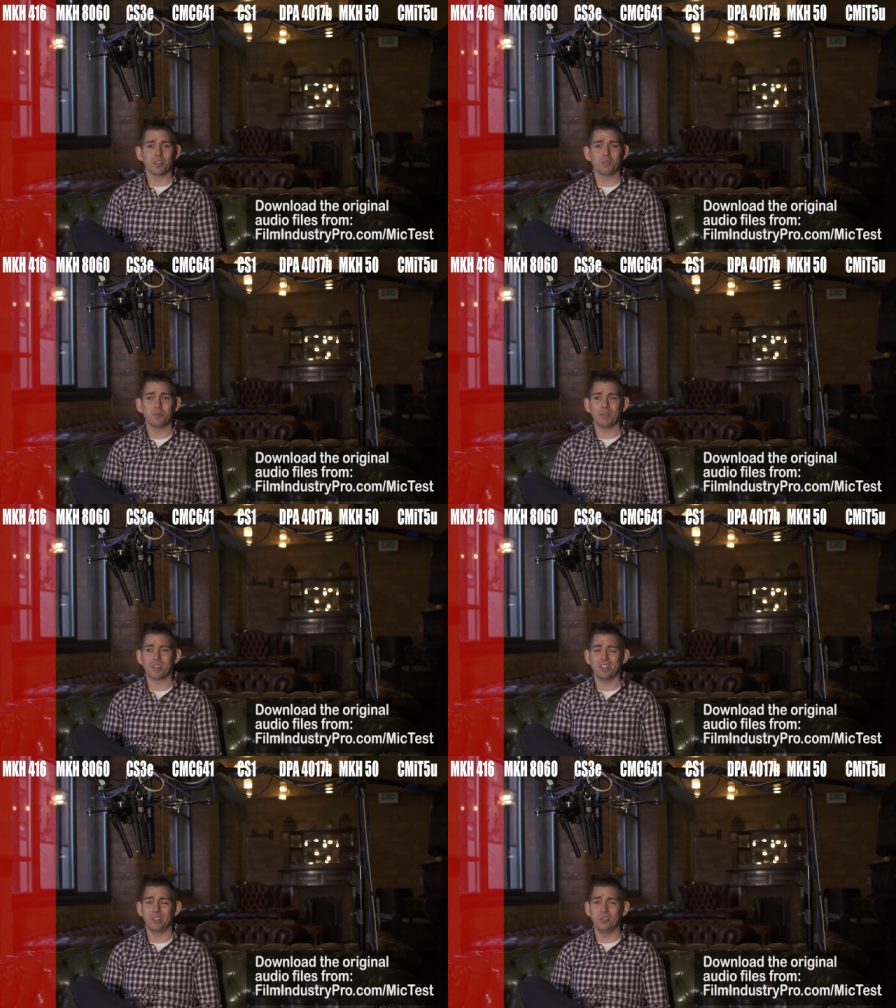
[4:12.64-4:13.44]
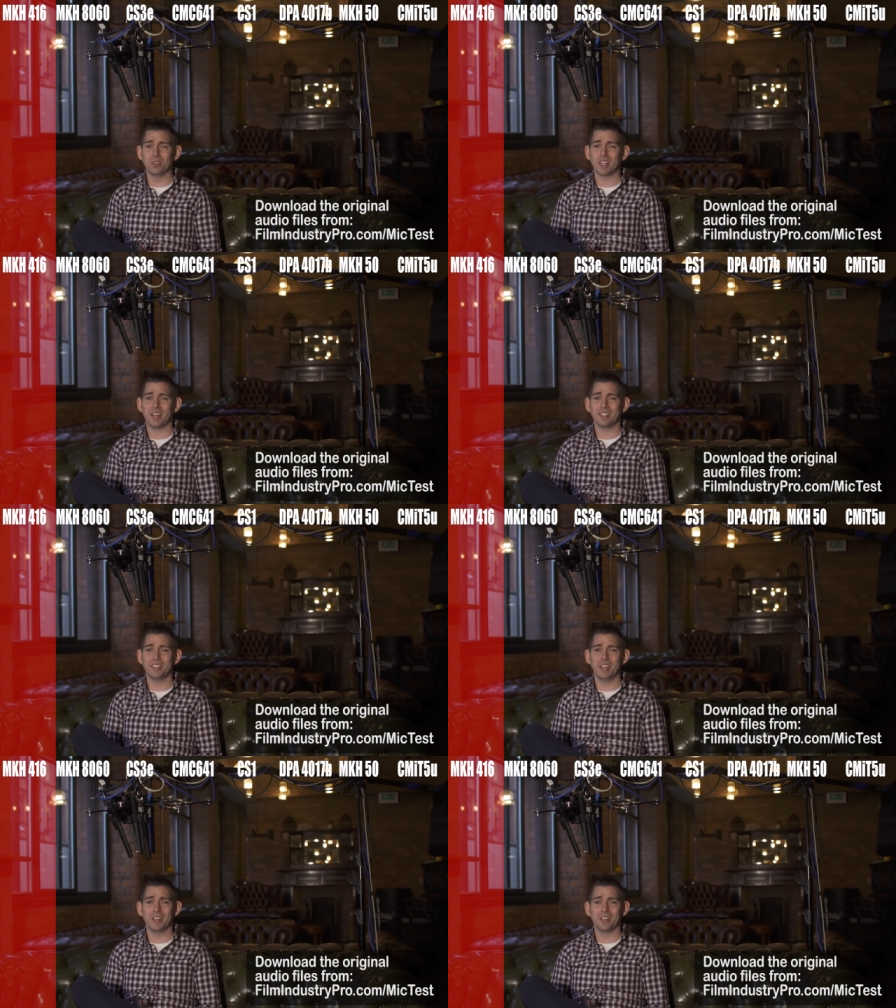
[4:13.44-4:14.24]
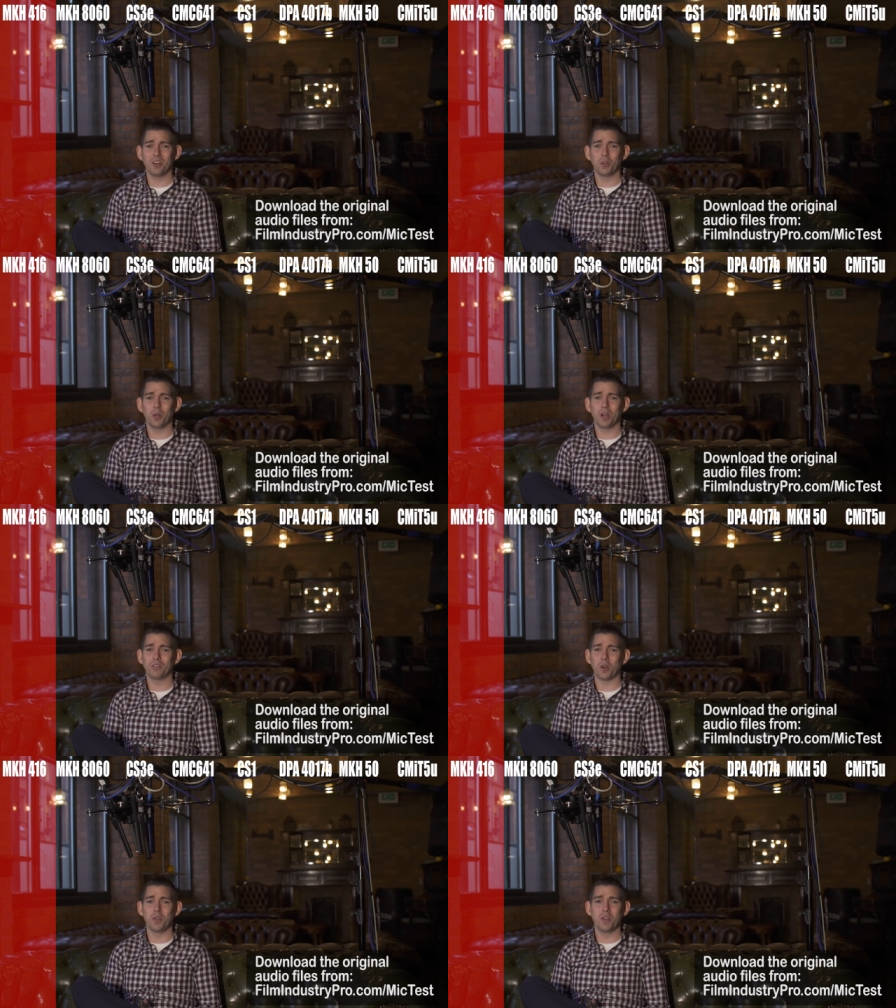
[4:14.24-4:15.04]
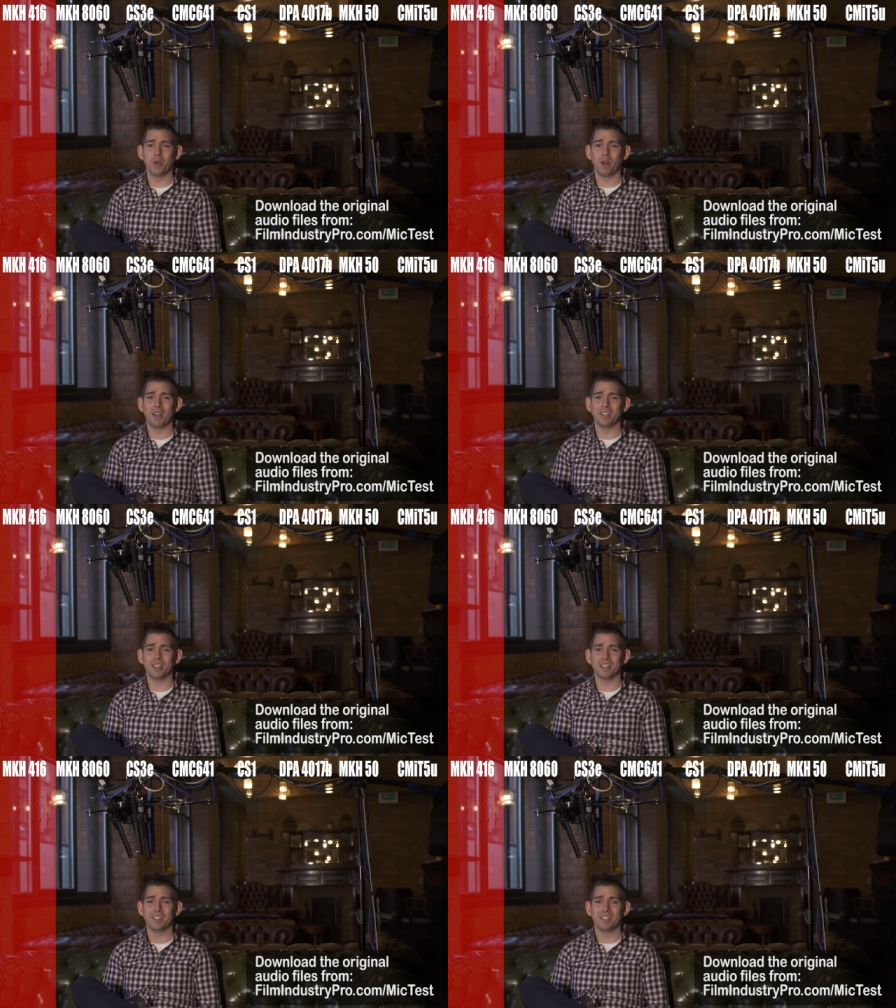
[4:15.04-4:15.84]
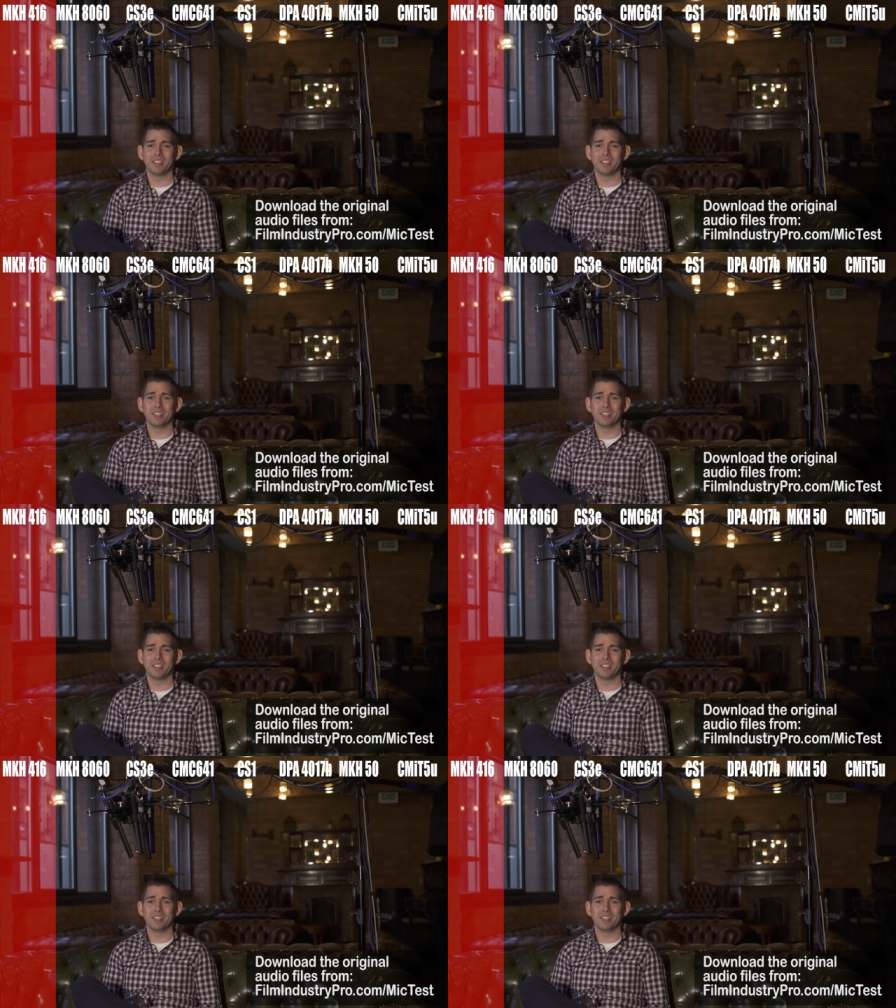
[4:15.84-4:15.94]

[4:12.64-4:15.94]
on. Whether they use that in the edit or not, I've got no idea.